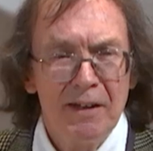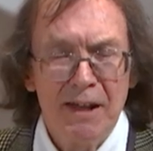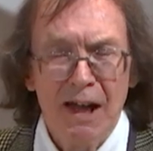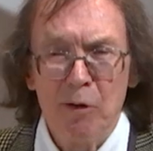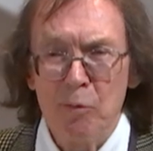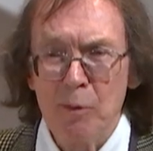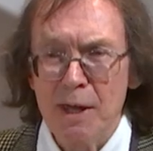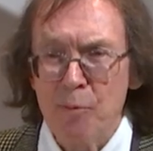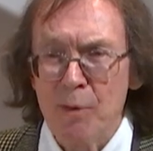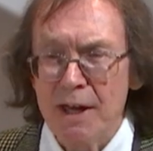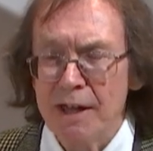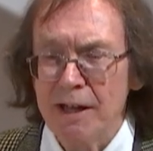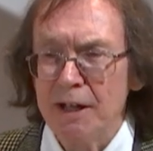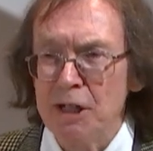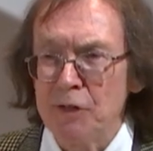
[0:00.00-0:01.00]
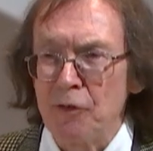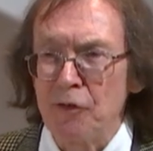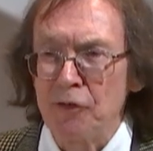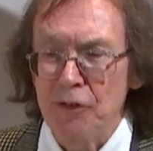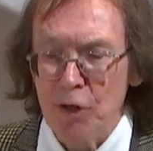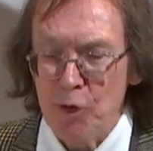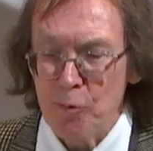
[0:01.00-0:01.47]
Now, we, we kind of
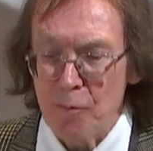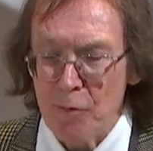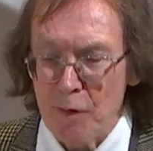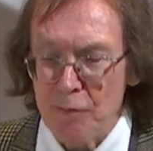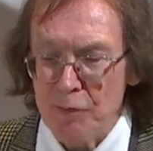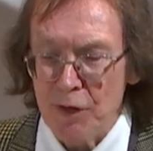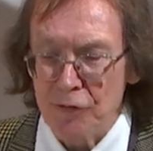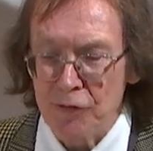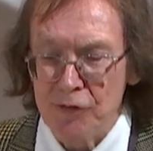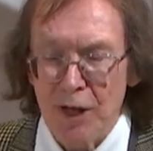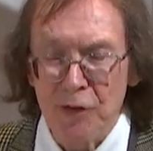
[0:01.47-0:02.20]
assume that this